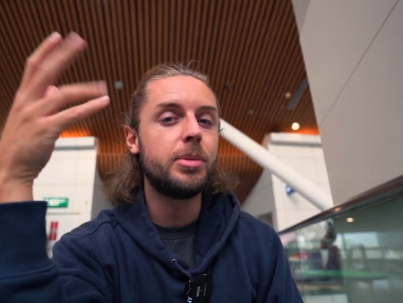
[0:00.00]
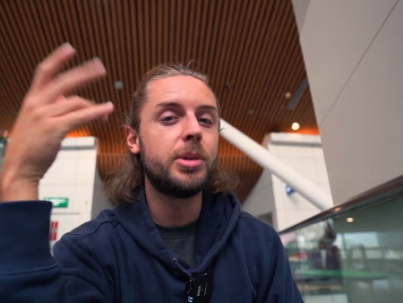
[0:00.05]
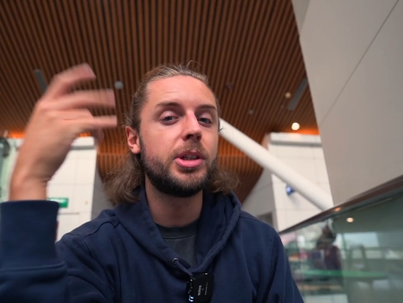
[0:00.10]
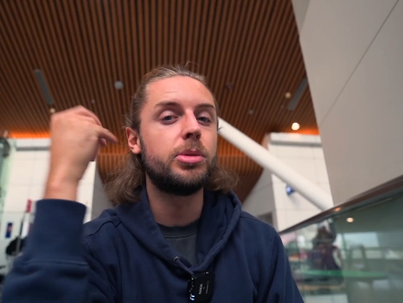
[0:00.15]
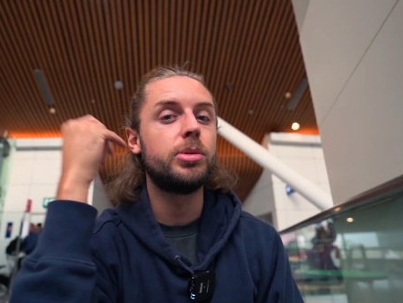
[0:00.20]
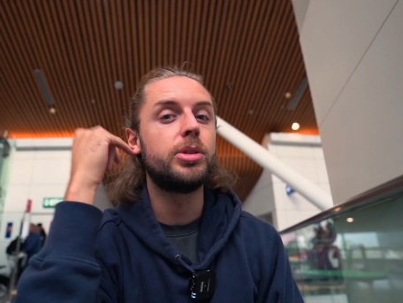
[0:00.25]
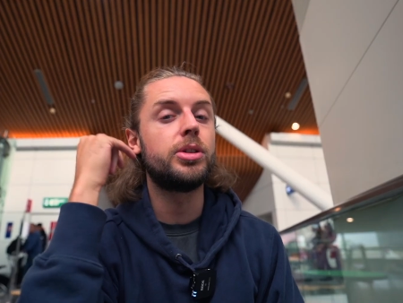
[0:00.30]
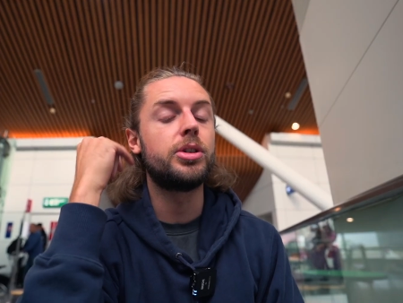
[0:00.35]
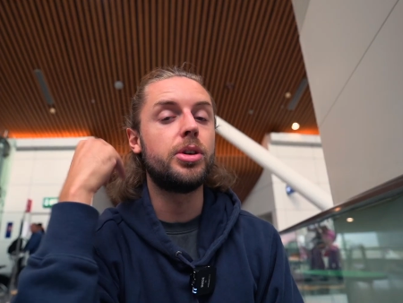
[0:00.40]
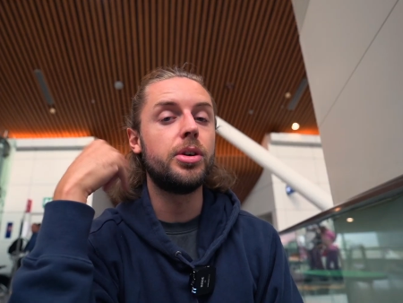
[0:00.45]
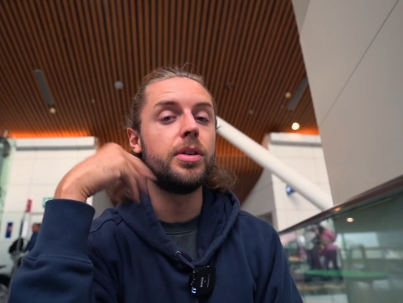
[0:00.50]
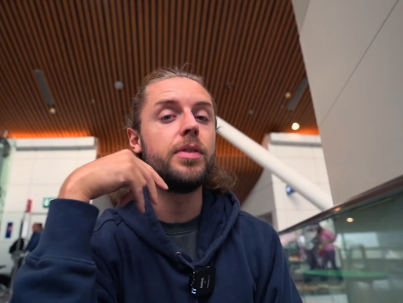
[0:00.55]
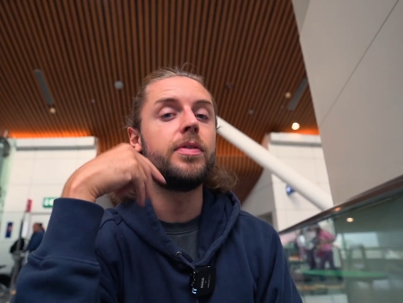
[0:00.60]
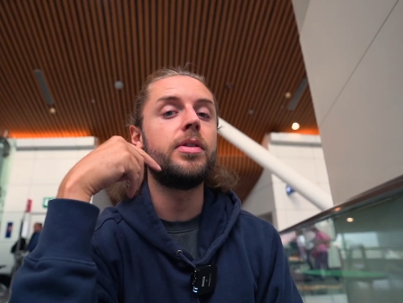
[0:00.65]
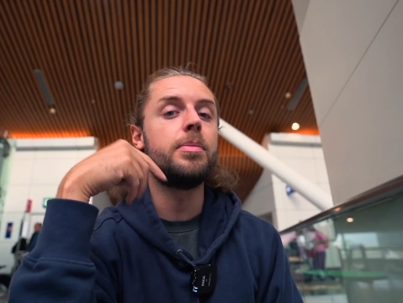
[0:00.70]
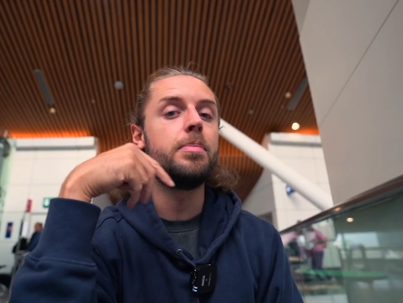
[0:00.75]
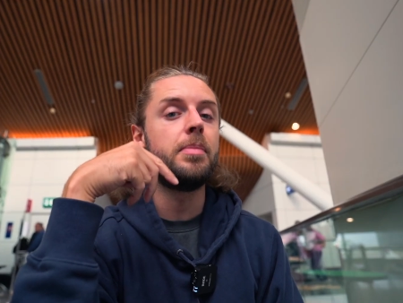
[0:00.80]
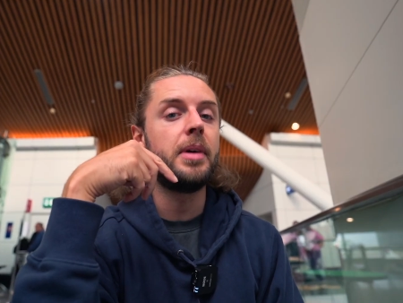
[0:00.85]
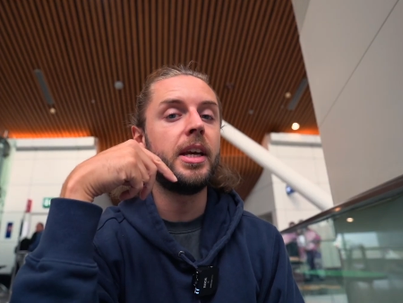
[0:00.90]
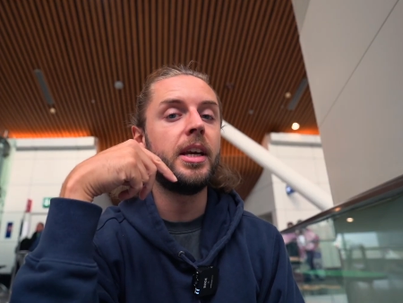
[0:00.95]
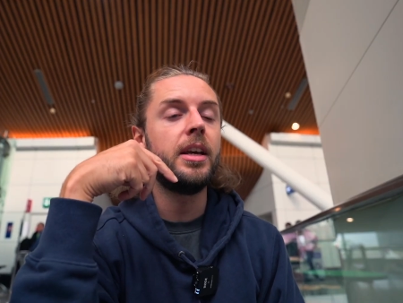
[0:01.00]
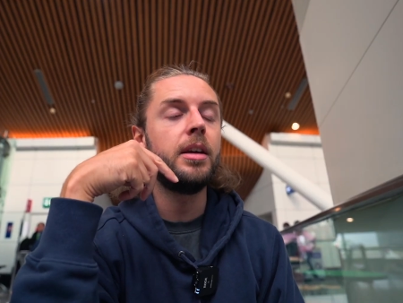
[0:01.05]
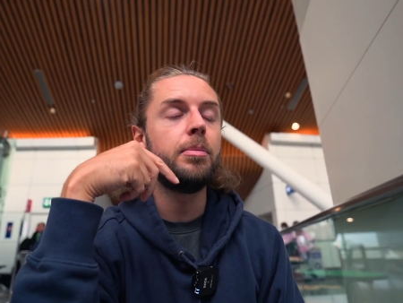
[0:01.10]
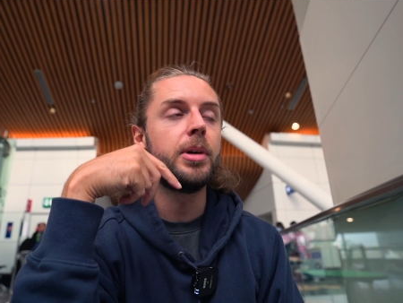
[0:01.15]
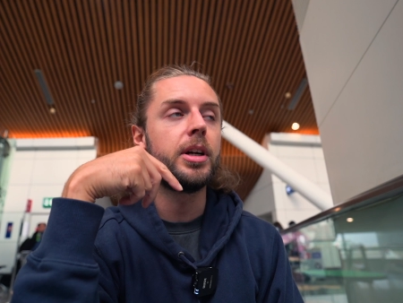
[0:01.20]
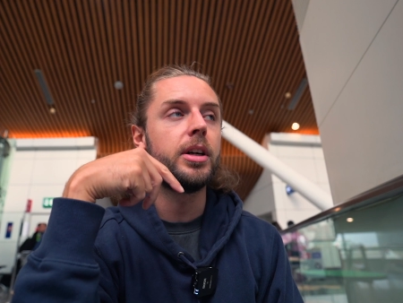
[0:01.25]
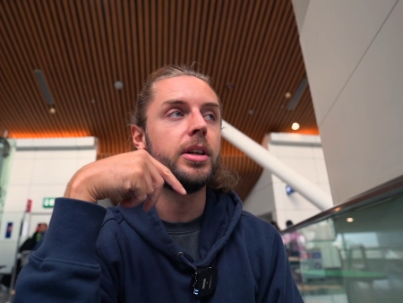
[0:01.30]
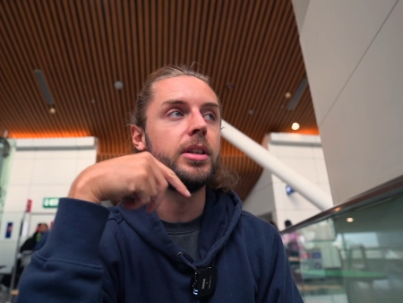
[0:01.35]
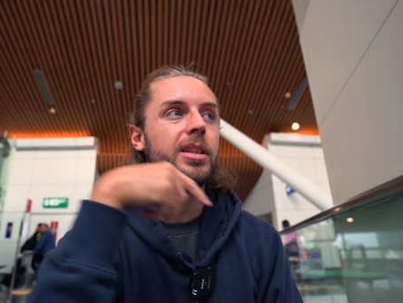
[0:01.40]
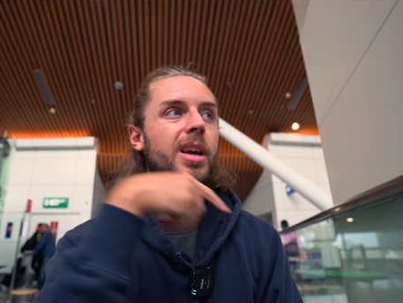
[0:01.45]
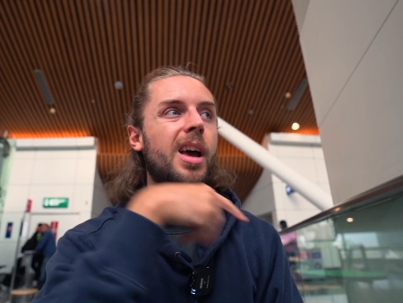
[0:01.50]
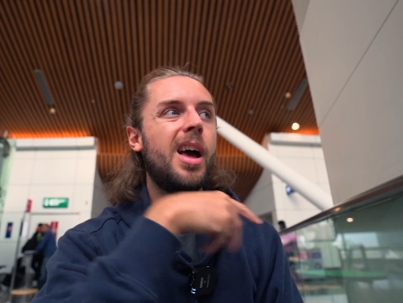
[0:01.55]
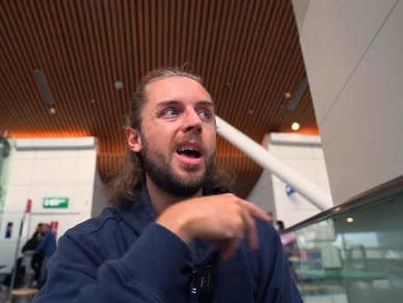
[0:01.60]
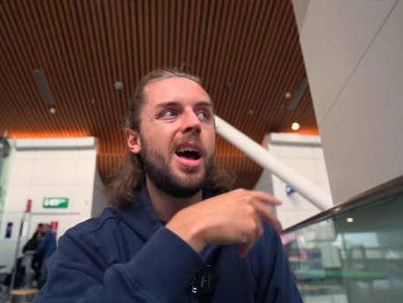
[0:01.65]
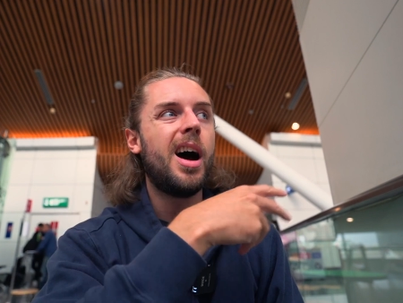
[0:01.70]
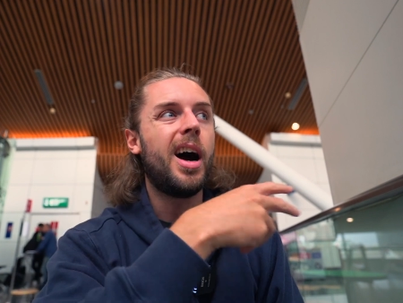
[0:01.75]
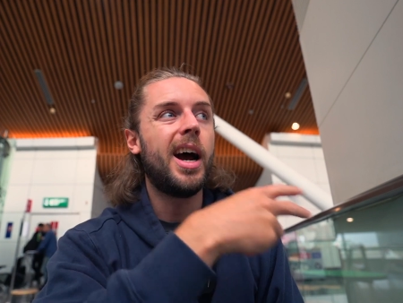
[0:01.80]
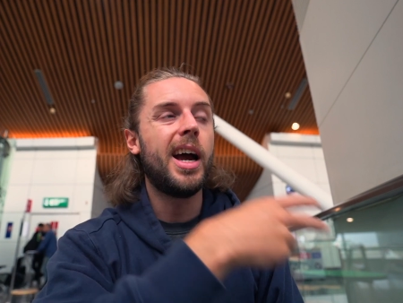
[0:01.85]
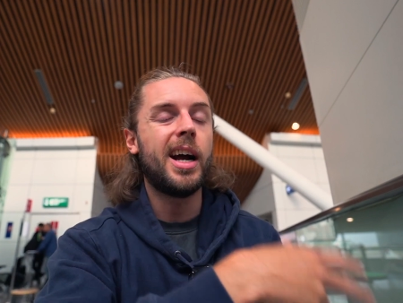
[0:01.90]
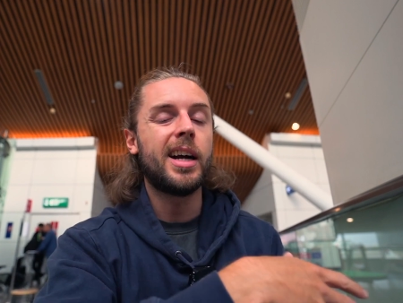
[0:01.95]
which was good for me because
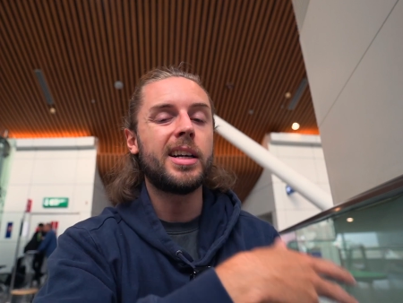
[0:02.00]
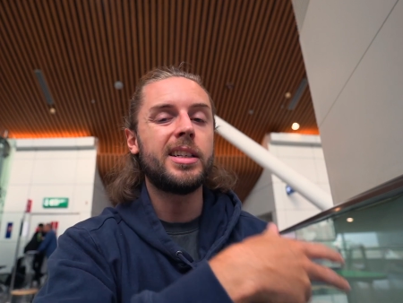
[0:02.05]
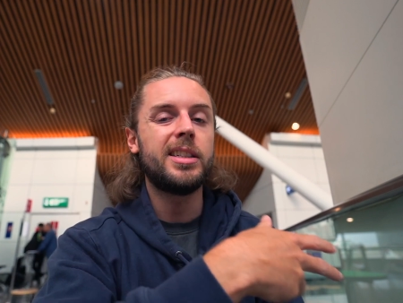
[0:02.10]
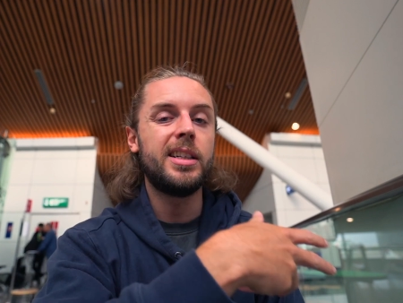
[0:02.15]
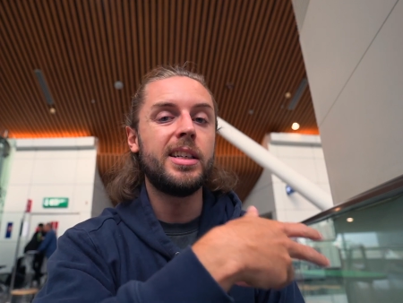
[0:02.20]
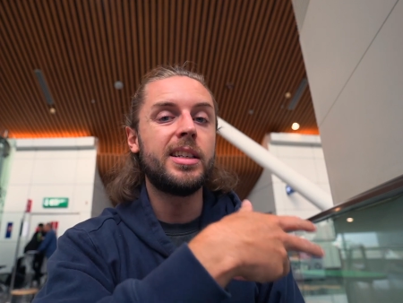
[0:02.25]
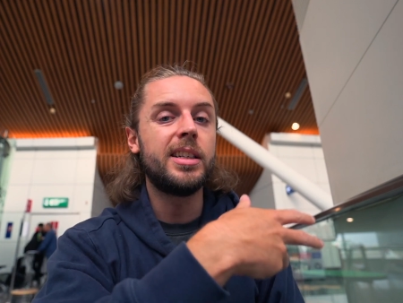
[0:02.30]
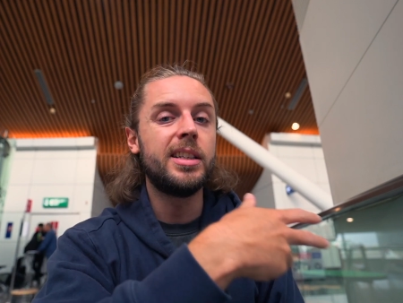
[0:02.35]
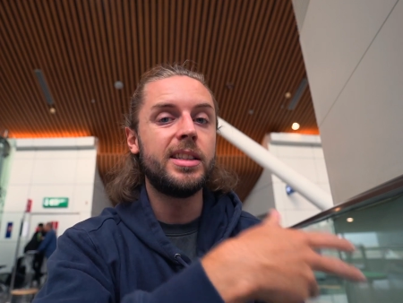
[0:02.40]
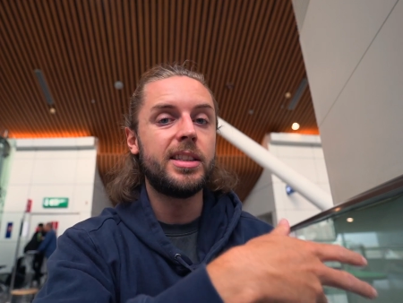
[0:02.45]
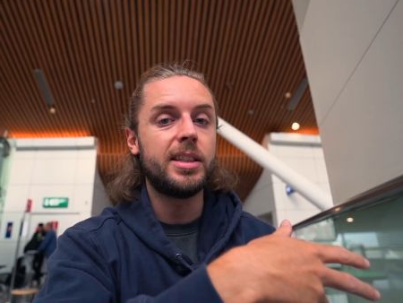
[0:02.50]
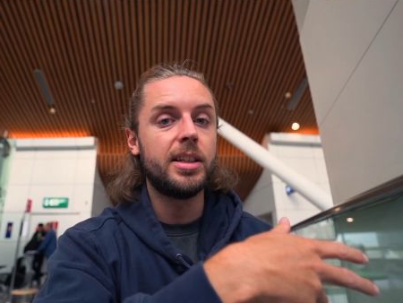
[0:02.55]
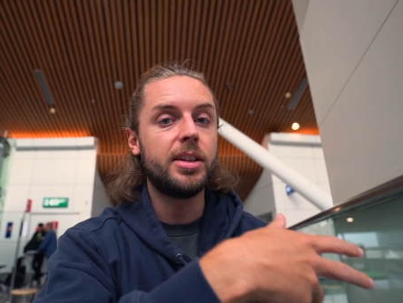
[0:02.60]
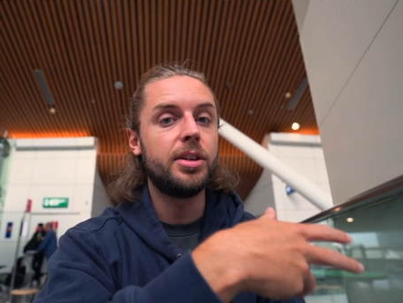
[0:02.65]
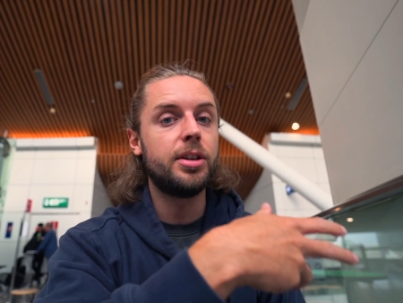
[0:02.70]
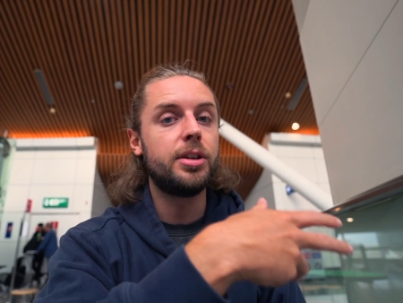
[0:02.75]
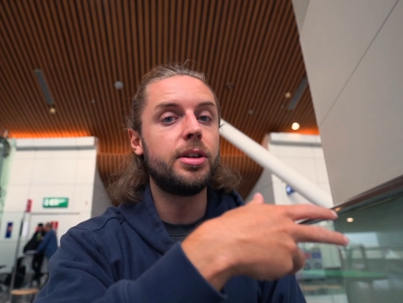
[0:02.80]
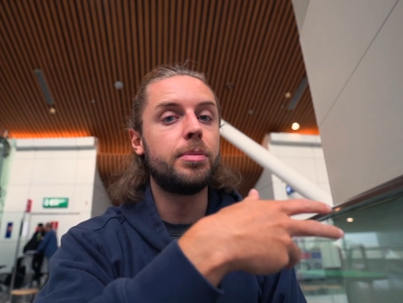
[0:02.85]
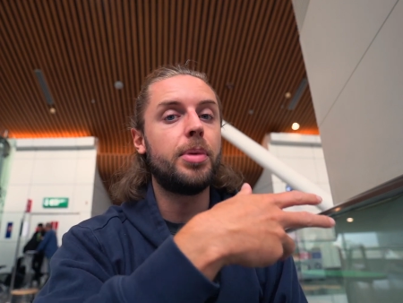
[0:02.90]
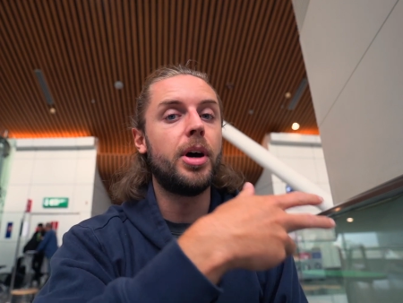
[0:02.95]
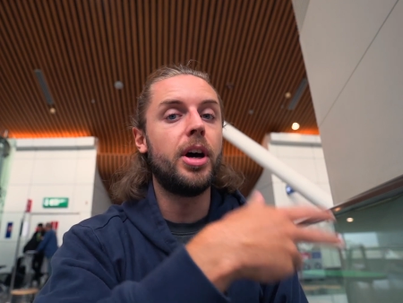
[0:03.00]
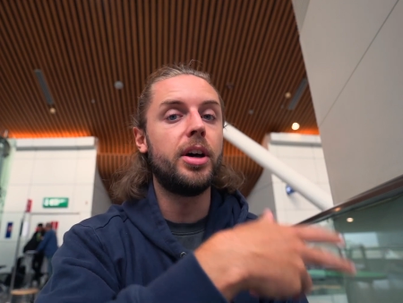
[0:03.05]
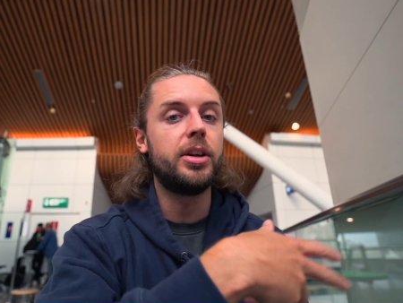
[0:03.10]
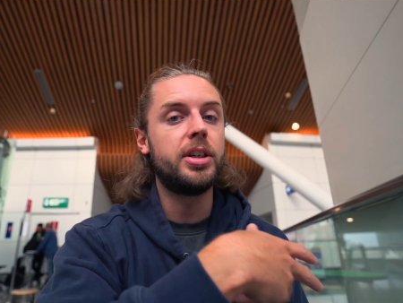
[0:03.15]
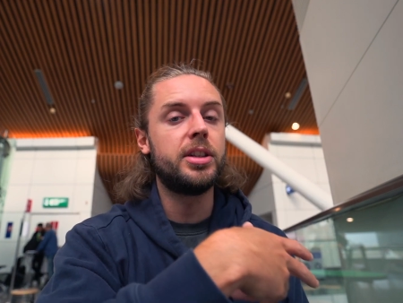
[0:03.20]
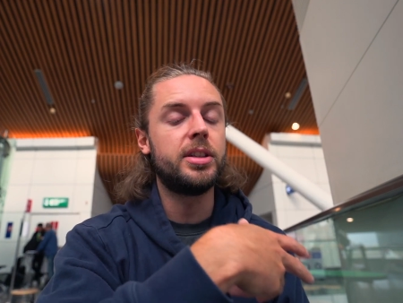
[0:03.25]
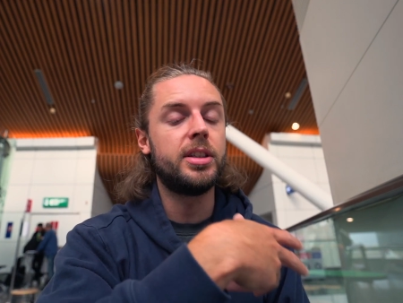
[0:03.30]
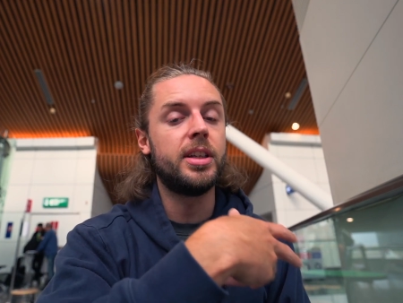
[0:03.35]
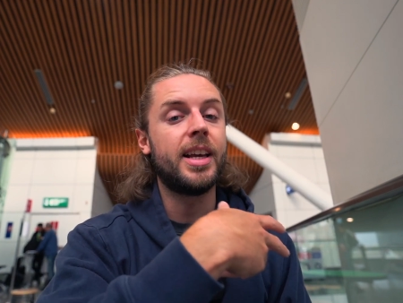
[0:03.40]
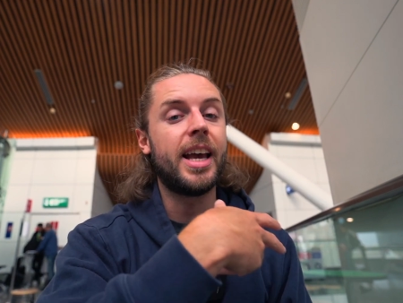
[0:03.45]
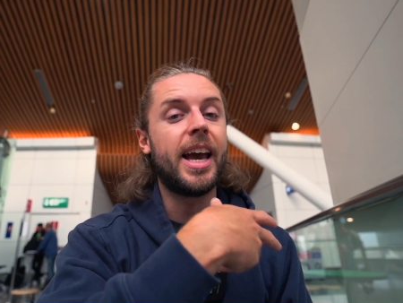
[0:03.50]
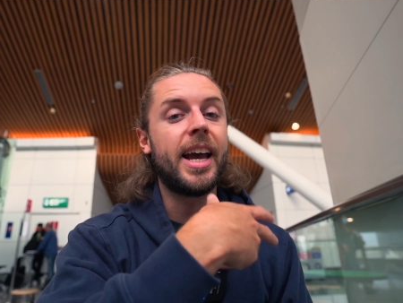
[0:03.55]
I actually considered purchasing